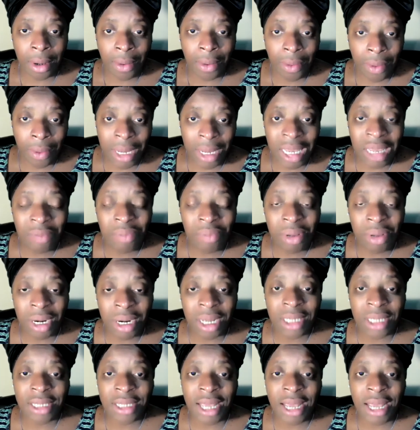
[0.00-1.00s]
when he put
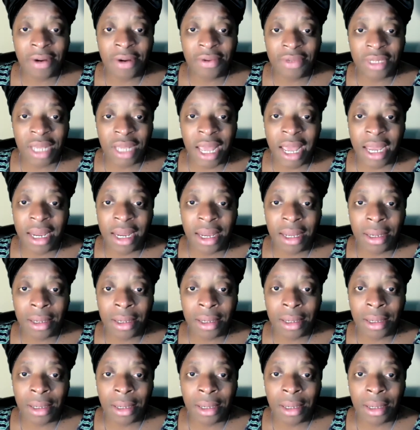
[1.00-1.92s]
us out of Zion,